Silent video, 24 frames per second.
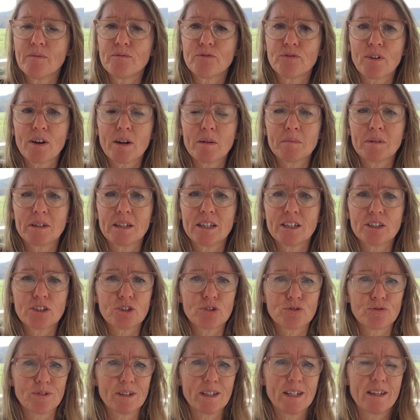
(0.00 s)
frame in
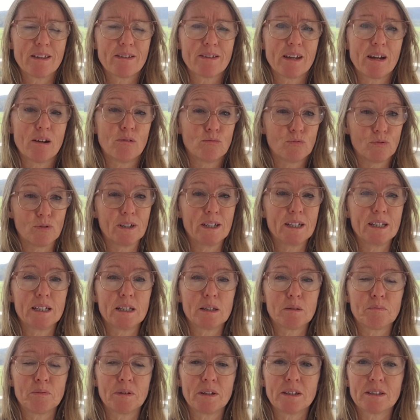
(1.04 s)
history that really
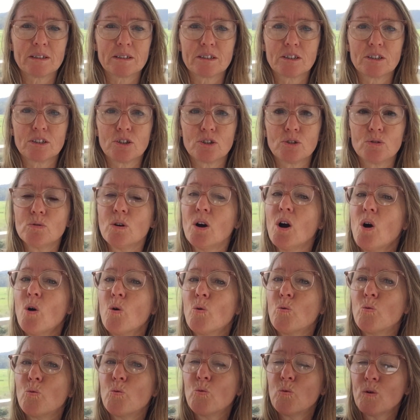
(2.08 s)
appeals to you?
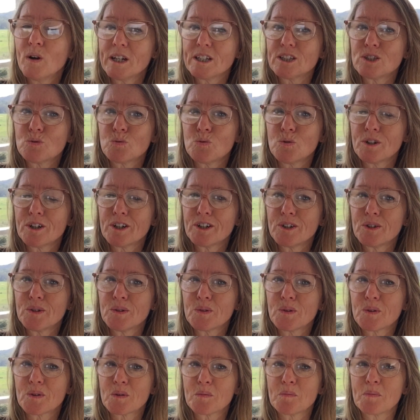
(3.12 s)
Which one are you
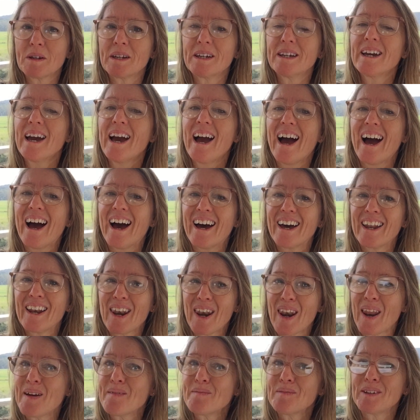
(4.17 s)
going to be? And
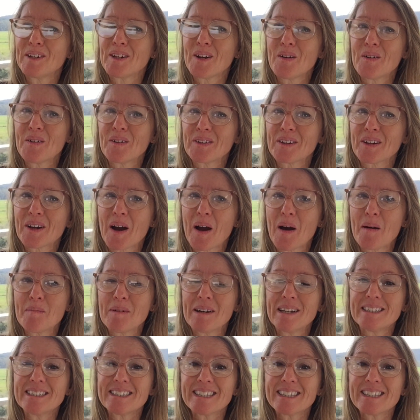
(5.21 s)
let me know in the comments.